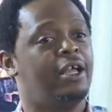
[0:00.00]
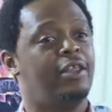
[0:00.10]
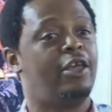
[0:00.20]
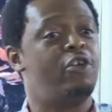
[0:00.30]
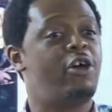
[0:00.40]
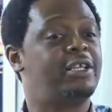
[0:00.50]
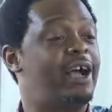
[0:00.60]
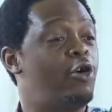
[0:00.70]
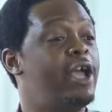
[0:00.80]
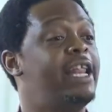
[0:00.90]
The Euros
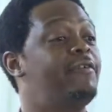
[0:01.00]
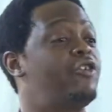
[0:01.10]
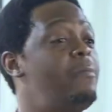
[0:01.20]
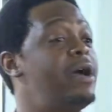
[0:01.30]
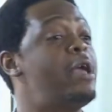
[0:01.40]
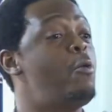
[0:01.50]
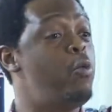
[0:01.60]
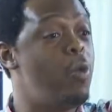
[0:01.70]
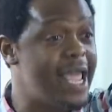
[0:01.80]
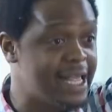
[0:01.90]
are going. If somebody
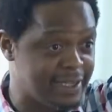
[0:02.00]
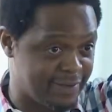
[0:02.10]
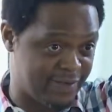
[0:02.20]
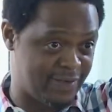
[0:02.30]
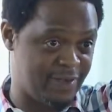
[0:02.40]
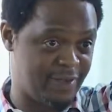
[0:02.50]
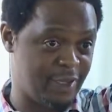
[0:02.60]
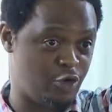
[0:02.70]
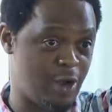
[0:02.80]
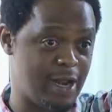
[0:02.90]
wins
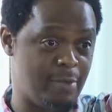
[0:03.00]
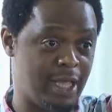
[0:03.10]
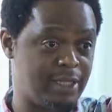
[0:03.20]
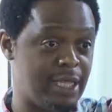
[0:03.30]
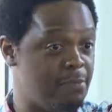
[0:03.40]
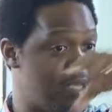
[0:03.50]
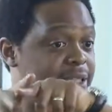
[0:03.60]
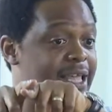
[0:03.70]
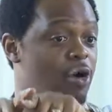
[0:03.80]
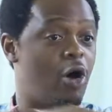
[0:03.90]
the tournament, it
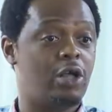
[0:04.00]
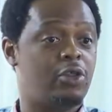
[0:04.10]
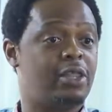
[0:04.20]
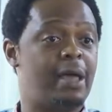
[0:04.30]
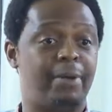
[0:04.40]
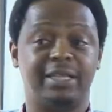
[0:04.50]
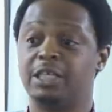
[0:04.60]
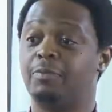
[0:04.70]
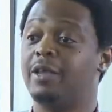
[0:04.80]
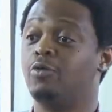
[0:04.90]
means that all the other
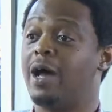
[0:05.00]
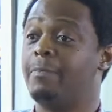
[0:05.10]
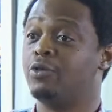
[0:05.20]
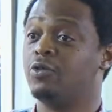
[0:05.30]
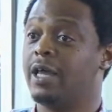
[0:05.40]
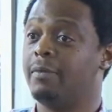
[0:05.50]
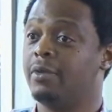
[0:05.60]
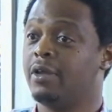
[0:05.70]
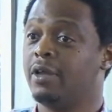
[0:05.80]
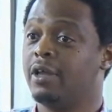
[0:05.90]
participants, what happened to them?
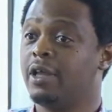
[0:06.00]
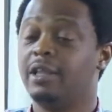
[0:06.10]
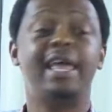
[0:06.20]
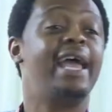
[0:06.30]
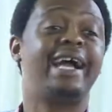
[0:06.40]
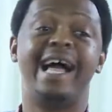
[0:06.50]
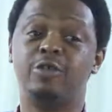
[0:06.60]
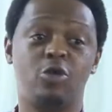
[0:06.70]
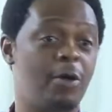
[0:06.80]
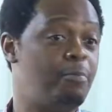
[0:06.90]
They
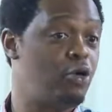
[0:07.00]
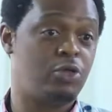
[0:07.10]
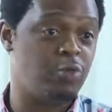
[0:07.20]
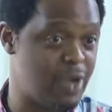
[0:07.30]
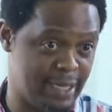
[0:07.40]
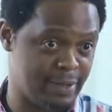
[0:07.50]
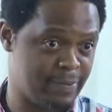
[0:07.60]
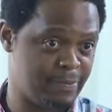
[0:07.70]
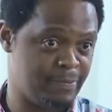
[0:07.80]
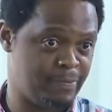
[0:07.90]
can't all both win.
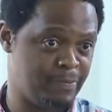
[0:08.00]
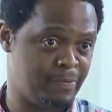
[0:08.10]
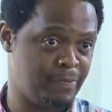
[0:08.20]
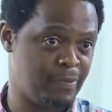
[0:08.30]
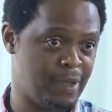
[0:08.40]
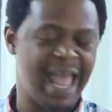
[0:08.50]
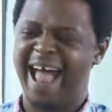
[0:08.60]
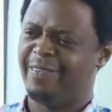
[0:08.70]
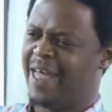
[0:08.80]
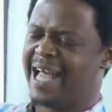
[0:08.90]

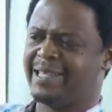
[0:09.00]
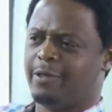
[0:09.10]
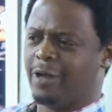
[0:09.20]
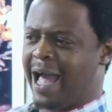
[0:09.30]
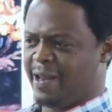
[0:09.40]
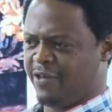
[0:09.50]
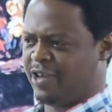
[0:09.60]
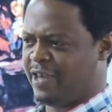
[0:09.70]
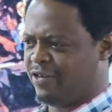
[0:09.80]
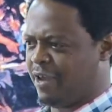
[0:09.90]
And that's the
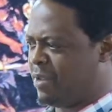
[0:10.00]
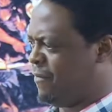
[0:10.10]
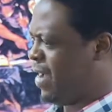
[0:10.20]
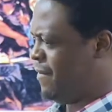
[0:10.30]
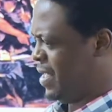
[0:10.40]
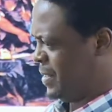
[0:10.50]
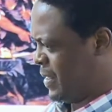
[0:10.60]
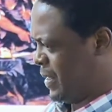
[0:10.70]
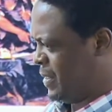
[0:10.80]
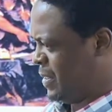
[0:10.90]
Galatians chapter 5 and
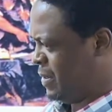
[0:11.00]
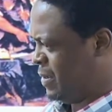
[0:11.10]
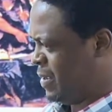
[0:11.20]
6.